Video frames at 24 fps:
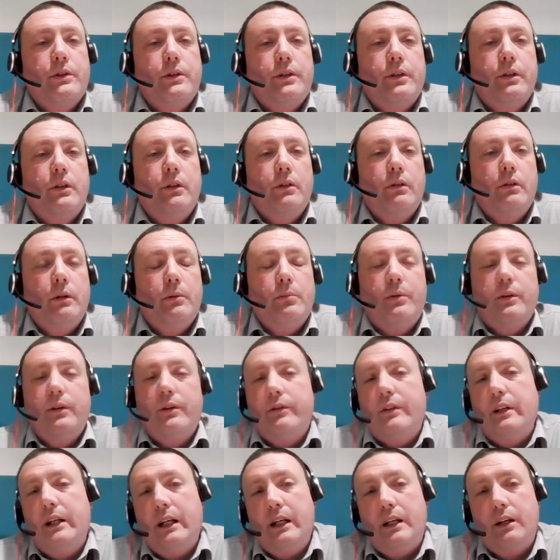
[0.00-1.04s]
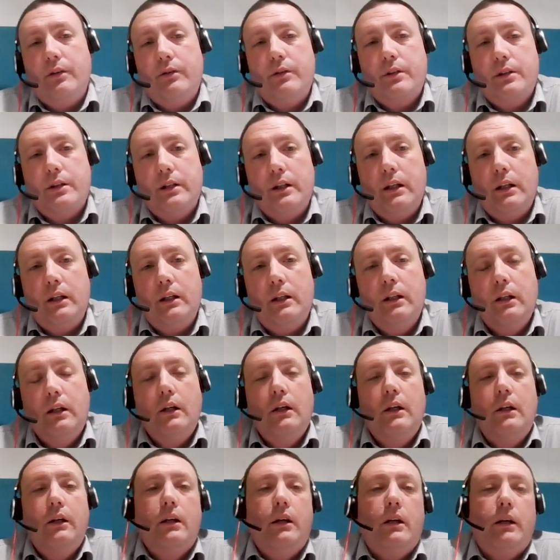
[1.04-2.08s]
to improve the accuracy,
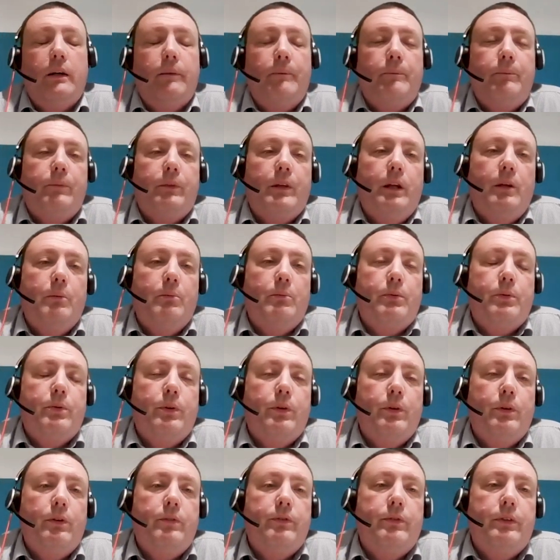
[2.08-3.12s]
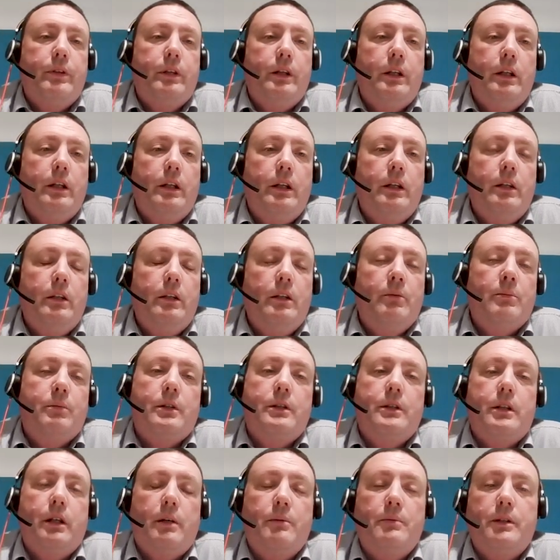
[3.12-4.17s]
improve the number
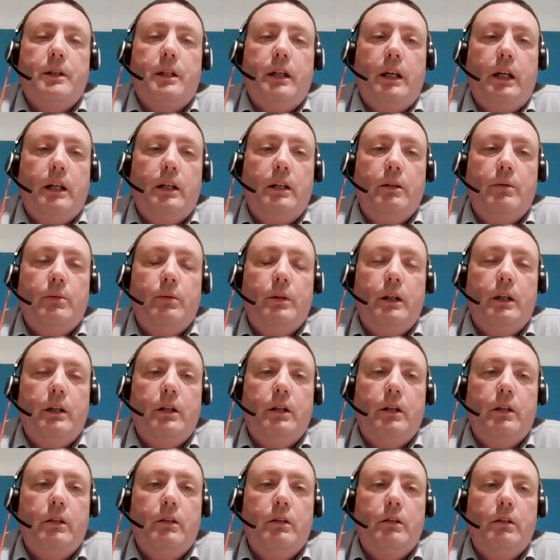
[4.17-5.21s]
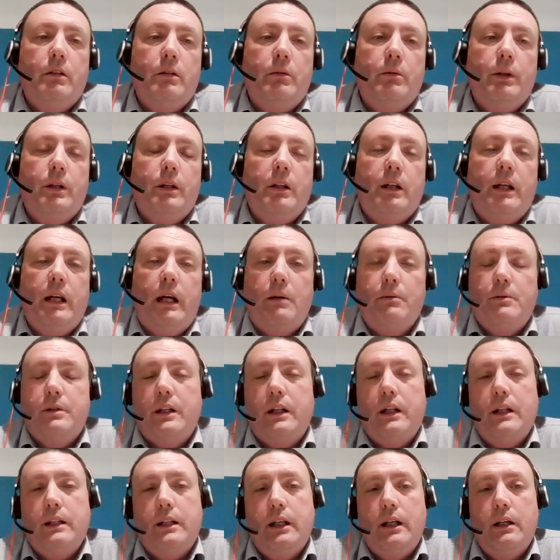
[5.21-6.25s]
of times a day that we can capture
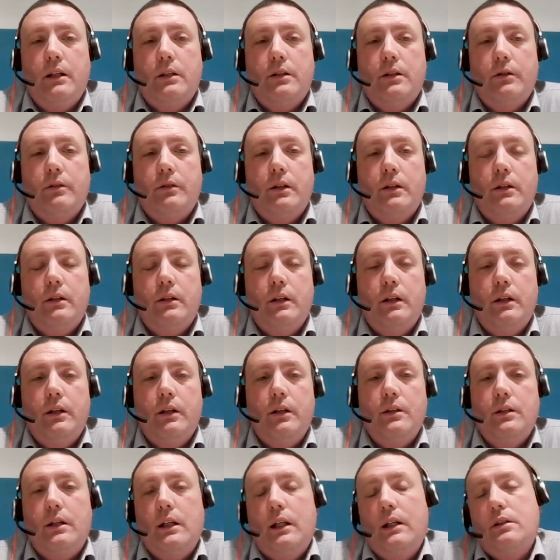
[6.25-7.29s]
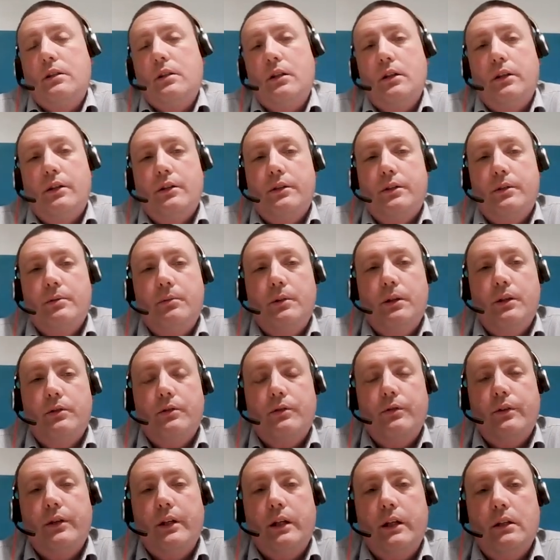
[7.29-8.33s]
that data and use that to learn some
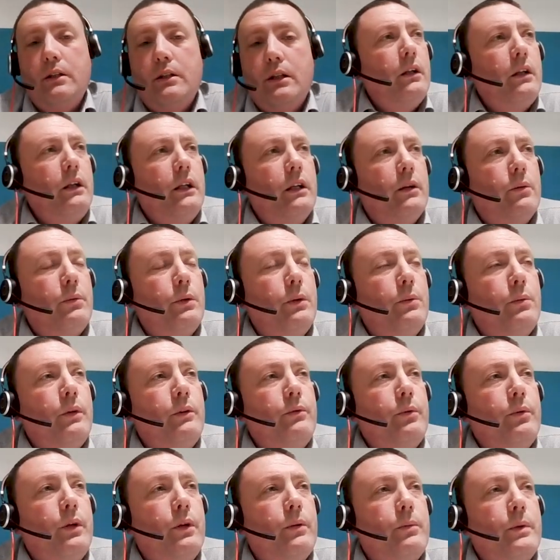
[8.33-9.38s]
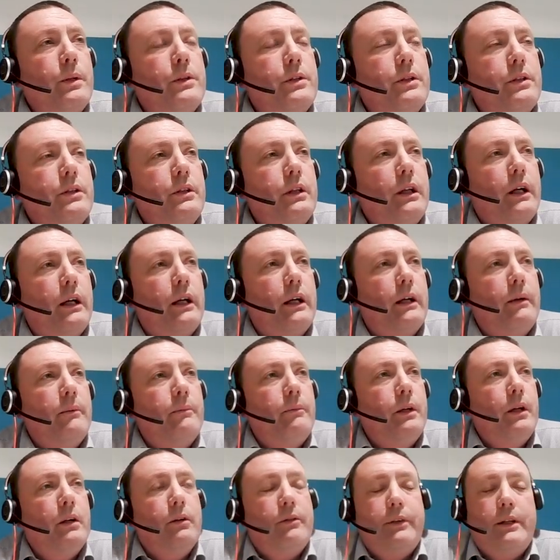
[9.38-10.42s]
useful things. We've worked with
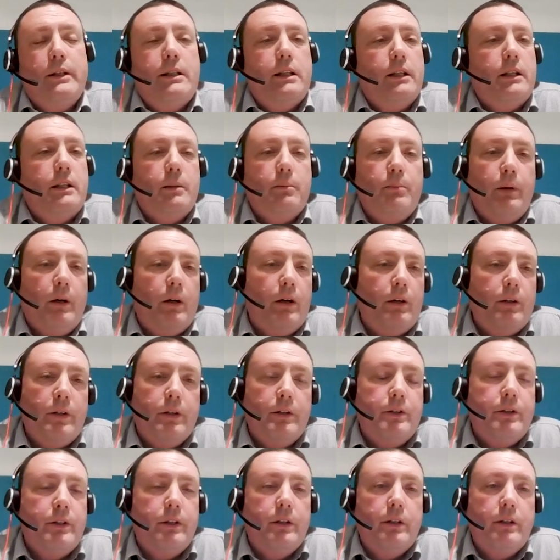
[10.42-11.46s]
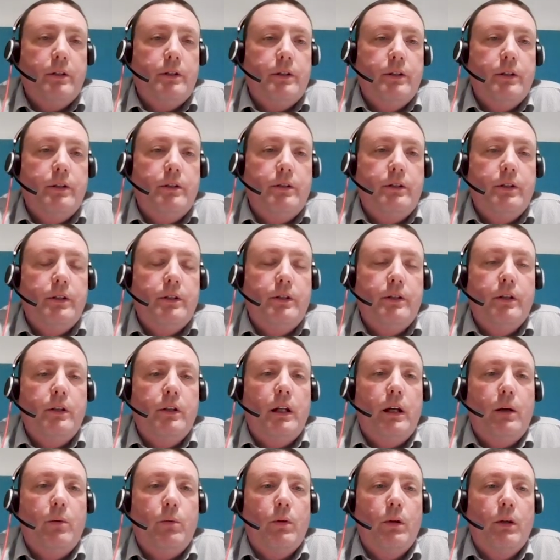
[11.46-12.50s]
a fantastic partner to do
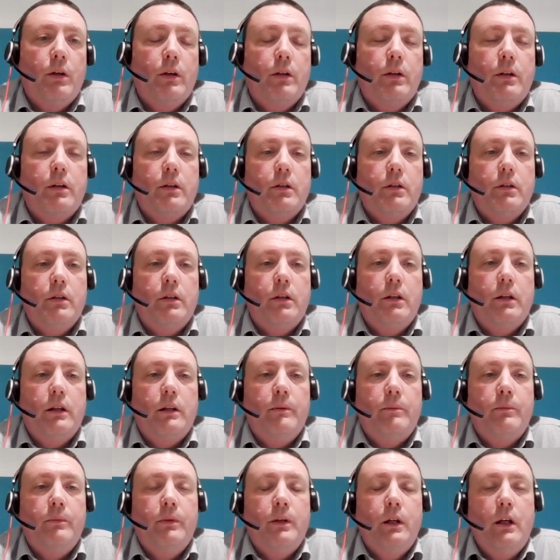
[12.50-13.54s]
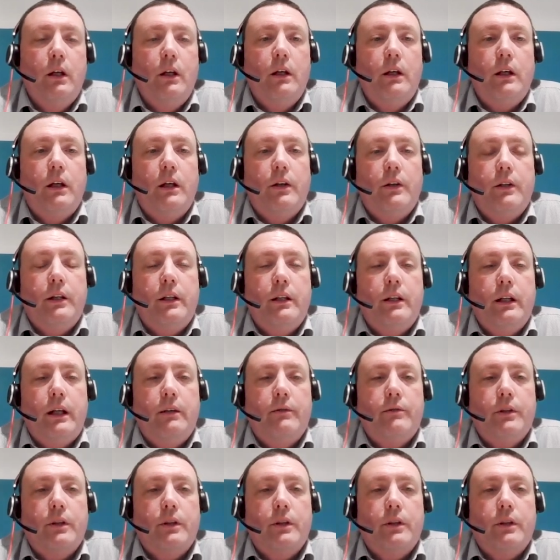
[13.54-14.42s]
that work. They've